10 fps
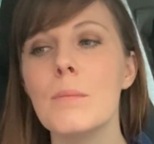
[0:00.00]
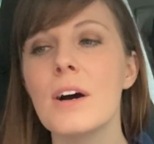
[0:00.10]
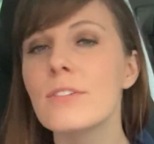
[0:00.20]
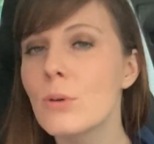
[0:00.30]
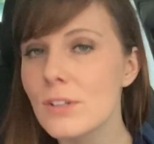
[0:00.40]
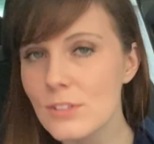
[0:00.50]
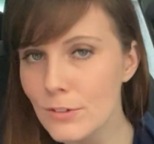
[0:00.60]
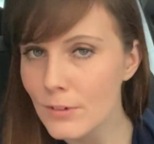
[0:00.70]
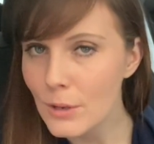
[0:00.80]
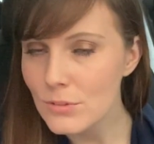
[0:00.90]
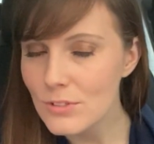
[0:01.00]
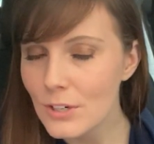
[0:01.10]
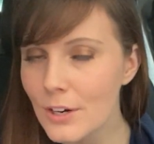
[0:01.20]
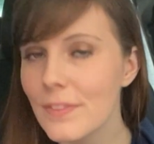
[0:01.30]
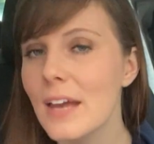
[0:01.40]
Of course, a
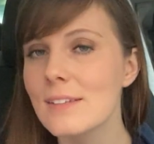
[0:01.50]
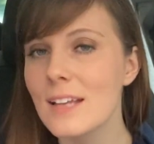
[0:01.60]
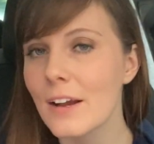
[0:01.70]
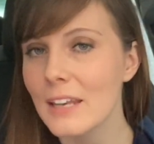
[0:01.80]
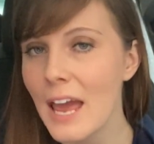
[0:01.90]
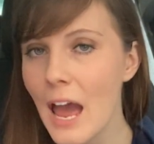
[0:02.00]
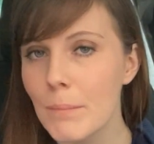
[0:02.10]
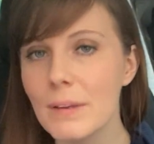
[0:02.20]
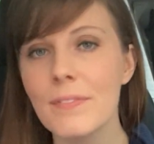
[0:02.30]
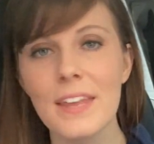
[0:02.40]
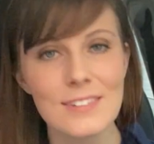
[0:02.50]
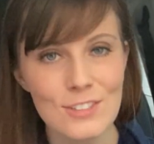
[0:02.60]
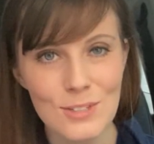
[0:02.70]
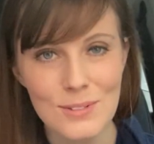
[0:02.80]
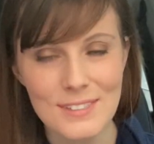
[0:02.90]
Roadster, that's not going to happen. That's a
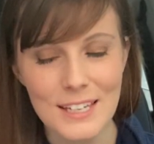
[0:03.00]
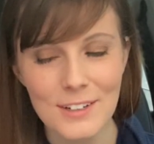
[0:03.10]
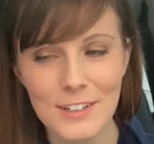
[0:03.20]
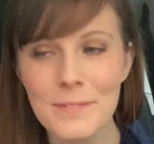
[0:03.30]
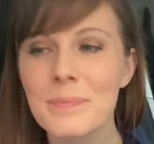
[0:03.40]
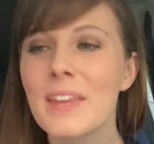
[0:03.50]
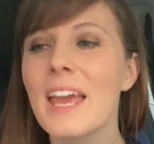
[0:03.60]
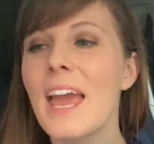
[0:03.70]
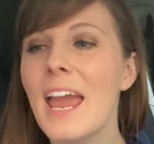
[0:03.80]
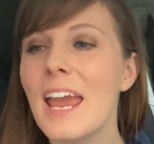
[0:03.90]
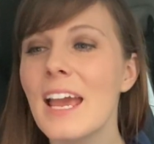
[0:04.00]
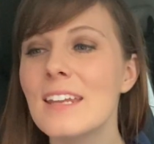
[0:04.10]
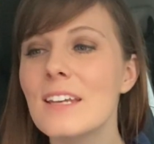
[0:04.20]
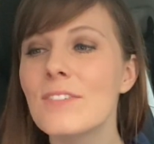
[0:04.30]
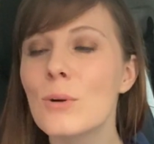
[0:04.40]
two-seater.
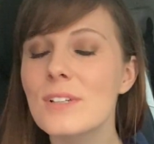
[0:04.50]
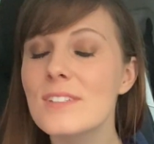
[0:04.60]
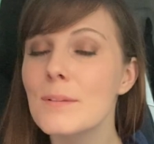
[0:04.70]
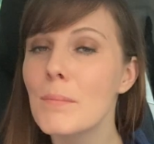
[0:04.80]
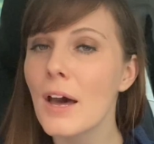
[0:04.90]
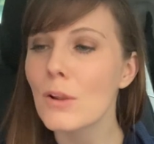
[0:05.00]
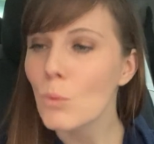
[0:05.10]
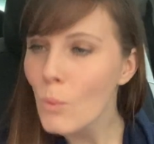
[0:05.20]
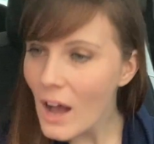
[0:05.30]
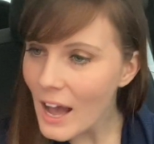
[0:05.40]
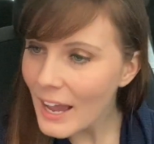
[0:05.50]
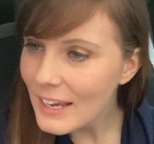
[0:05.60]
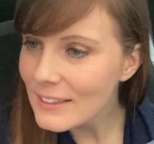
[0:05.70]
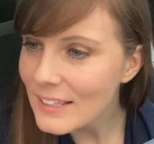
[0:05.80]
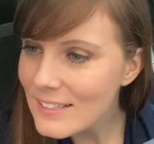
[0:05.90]
And of course, the Model
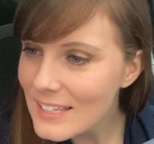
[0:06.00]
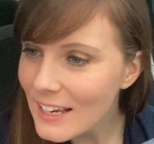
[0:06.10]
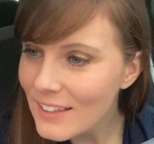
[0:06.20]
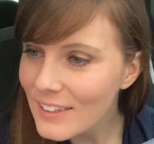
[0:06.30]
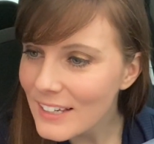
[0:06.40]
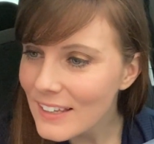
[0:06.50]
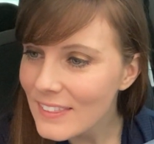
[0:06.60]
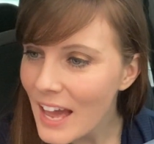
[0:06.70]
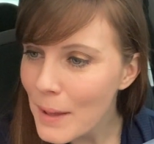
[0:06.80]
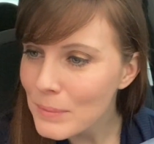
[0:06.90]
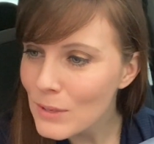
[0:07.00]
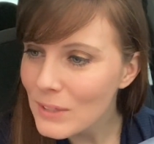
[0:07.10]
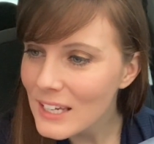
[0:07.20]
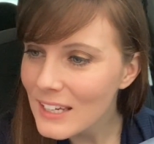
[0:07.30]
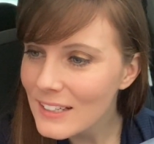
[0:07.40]
Y, let's take a look at that
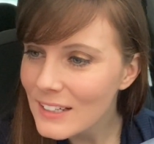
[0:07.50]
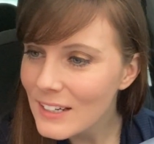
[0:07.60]
beauty